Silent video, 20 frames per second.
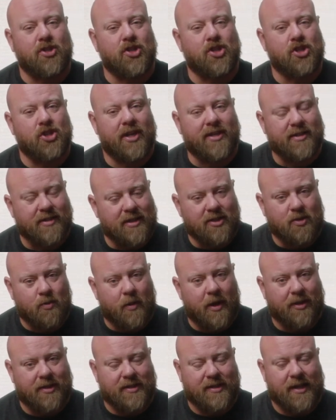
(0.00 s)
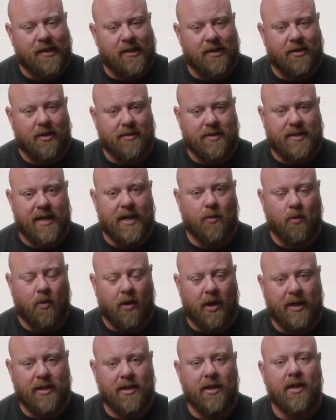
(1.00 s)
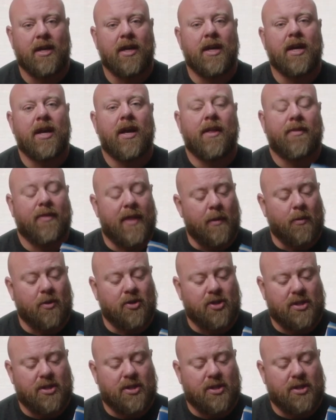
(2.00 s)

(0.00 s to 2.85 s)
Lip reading: just as well as they did on day one. They were